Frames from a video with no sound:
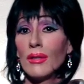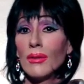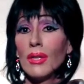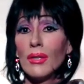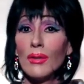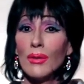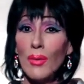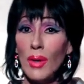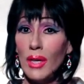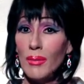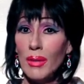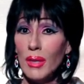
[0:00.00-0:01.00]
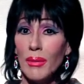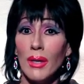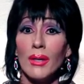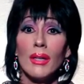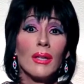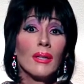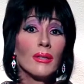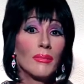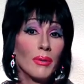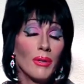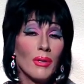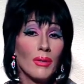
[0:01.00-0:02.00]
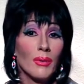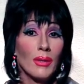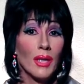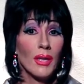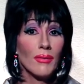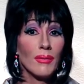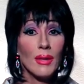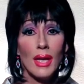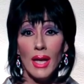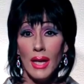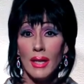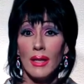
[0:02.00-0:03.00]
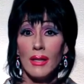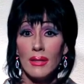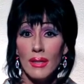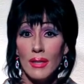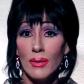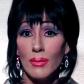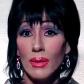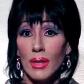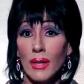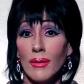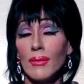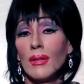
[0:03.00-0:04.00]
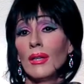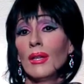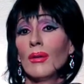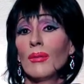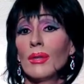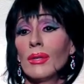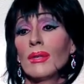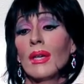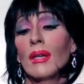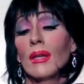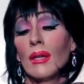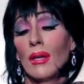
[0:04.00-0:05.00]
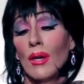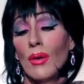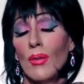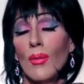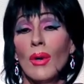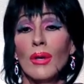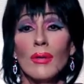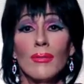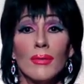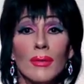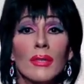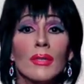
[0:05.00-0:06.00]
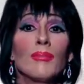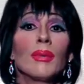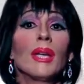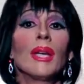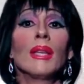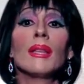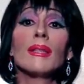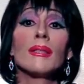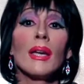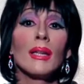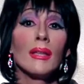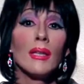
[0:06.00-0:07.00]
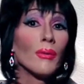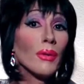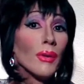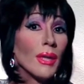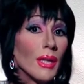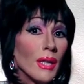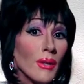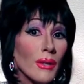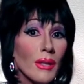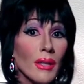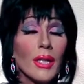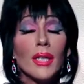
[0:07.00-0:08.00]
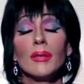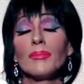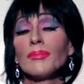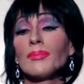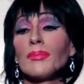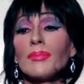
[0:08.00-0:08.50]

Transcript: So he knew quite a bit about the spiritual life and the sensual life, which is on wonderful display in the sonnet that we're going to hear tonight.